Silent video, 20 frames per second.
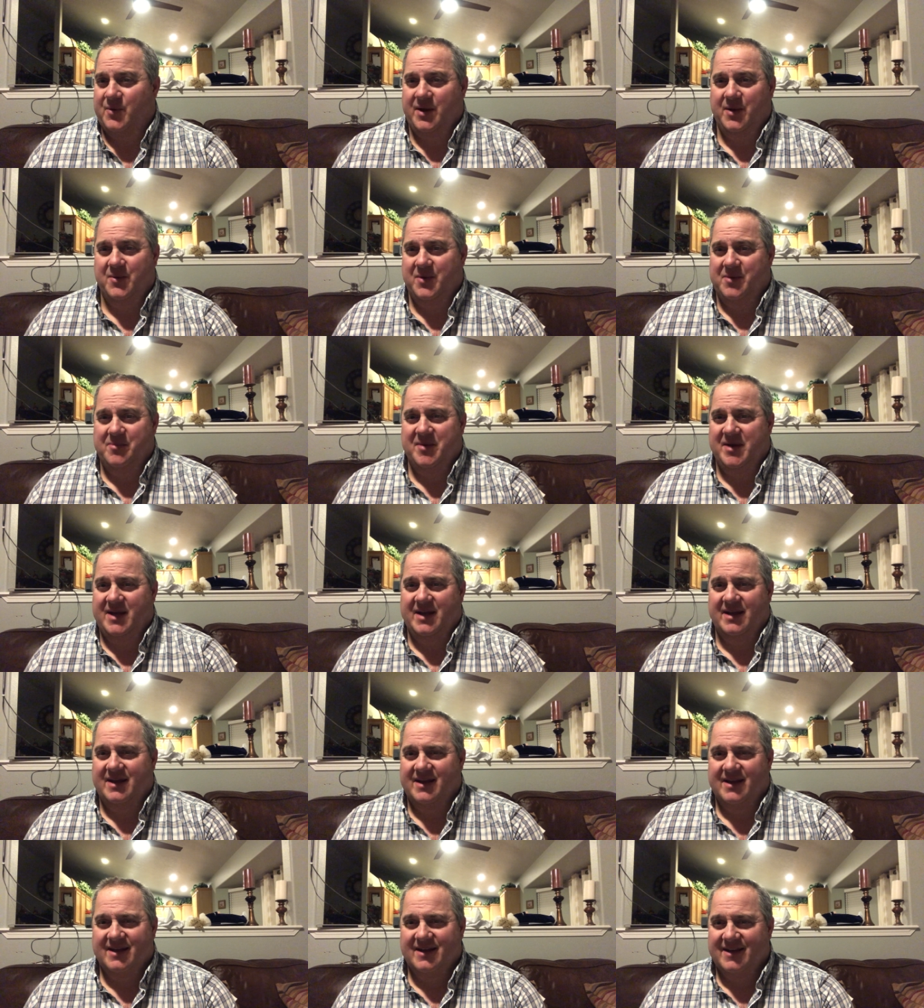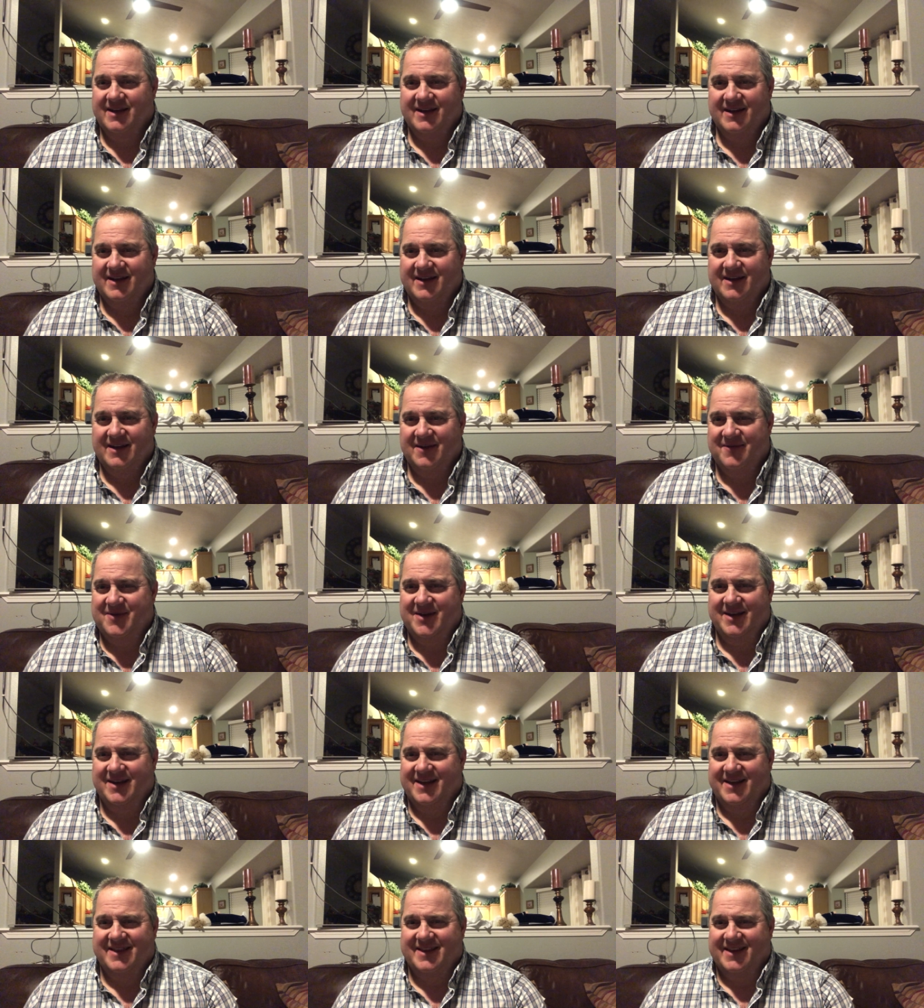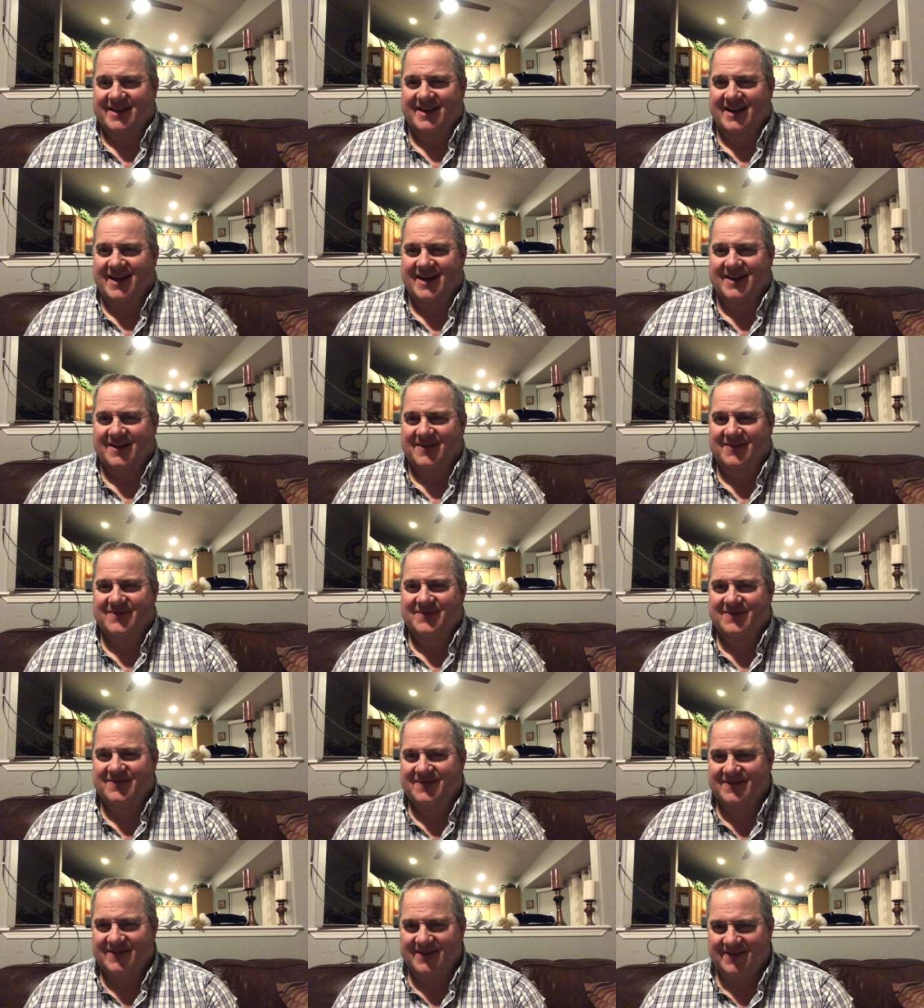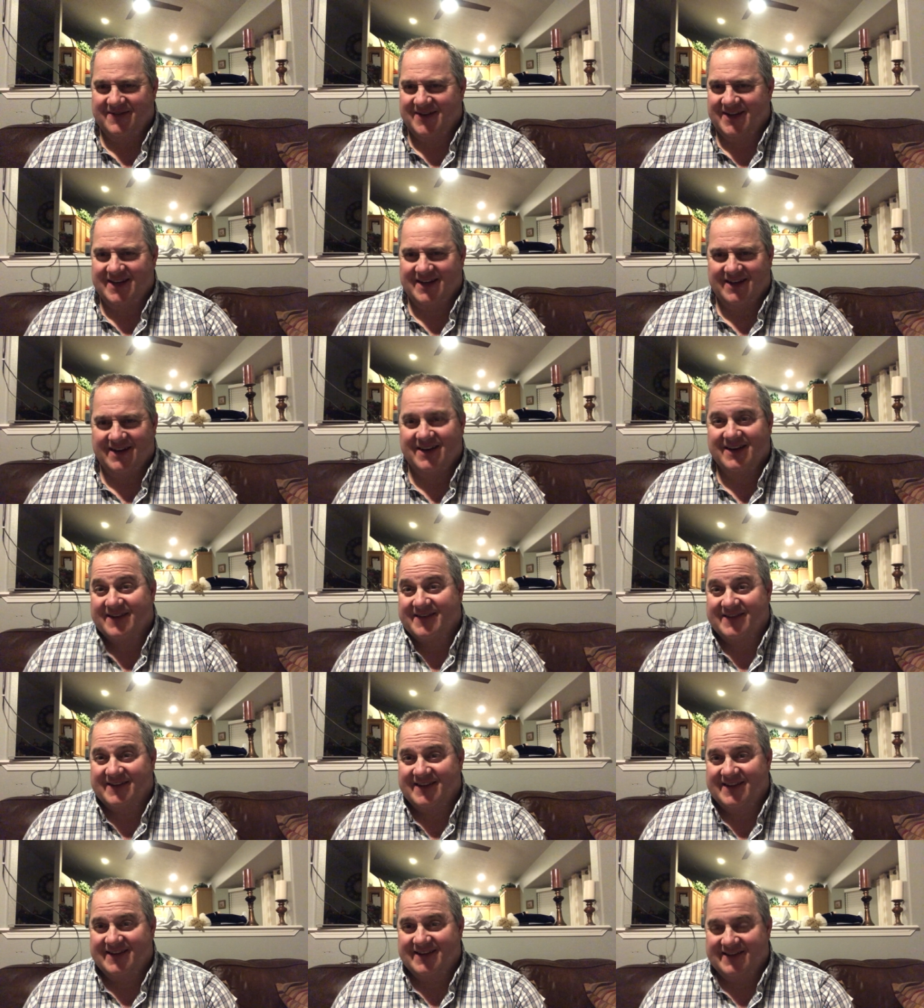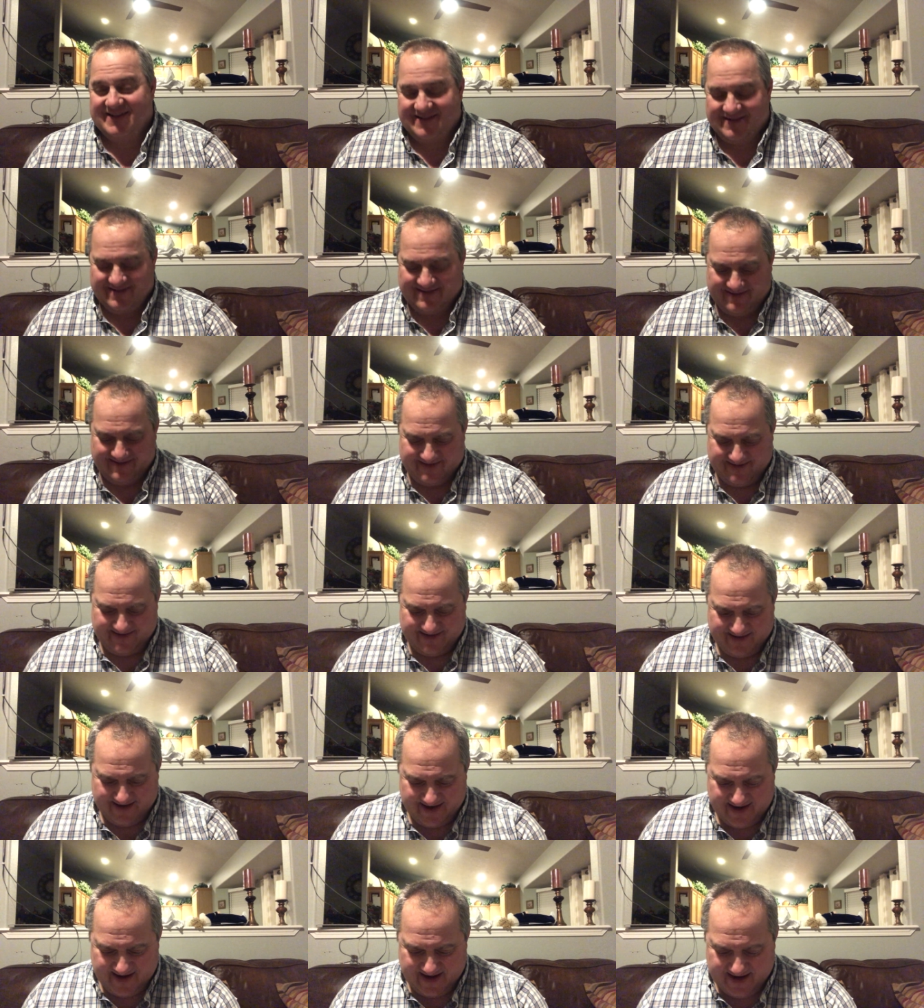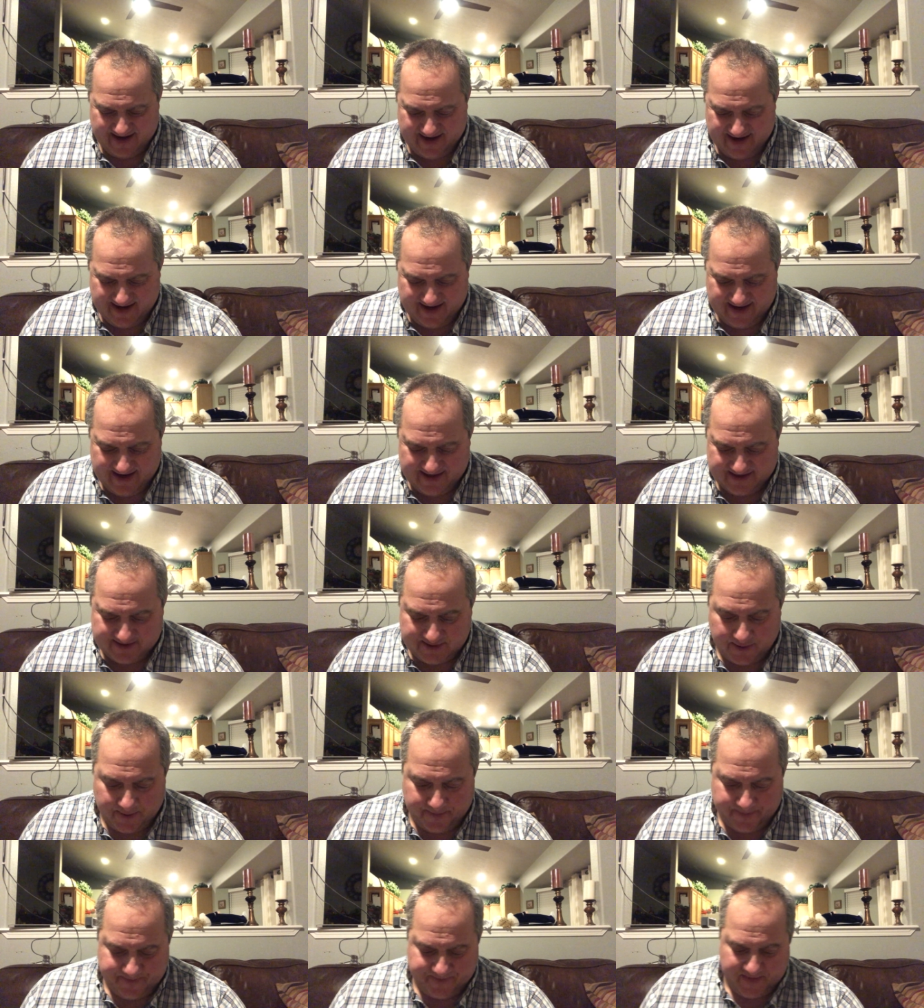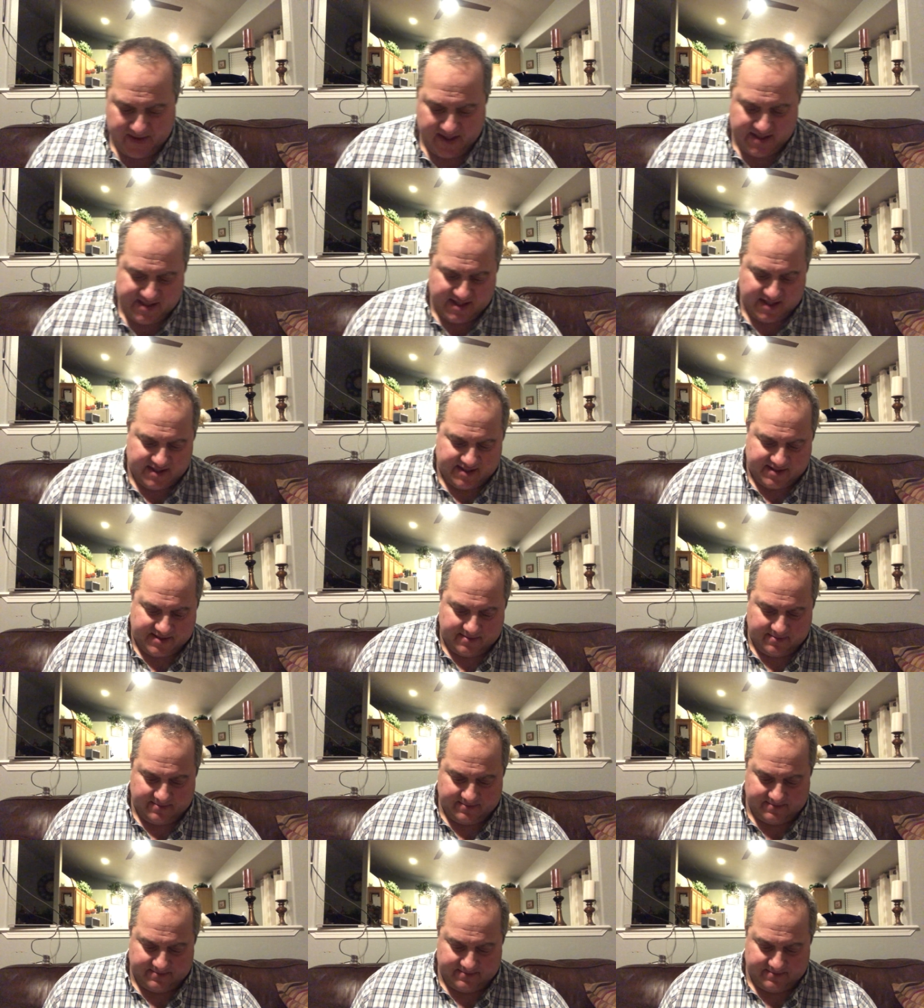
we would be, I mean, nothing like him. I mean, honestly. So he says,